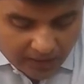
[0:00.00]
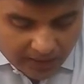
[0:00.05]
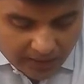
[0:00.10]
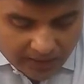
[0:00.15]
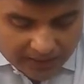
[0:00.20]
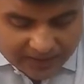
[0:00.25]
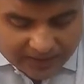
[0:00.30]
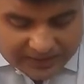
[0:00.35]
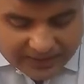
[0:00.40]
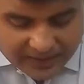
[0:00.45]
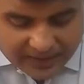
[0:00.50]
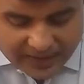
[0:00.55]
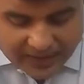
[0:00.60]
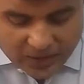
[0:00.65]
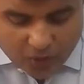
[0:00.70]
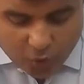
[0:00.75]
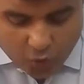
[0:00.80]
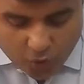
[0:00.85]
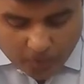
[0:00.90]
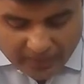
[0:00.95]
Another
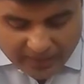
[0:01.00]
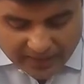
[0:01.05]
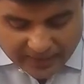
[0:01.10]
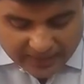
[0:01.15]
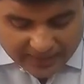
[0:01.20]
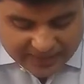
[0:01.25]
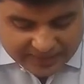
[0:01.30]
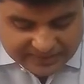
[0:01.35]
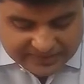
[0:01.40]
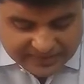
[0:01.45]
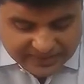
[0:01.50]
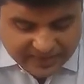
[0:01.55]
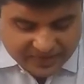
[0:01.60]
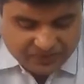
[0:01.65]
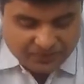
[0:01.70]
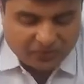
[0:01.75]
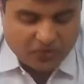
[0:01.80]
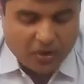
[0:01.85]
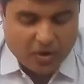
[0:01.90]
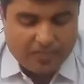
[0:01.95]
ray OB
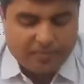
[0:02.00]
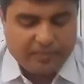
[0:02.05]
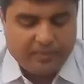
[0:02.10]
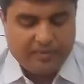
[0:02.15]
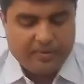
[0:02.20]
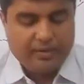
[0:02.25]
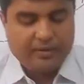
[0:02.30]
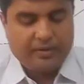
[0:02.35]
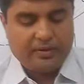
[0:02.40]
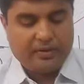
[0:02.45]
incident from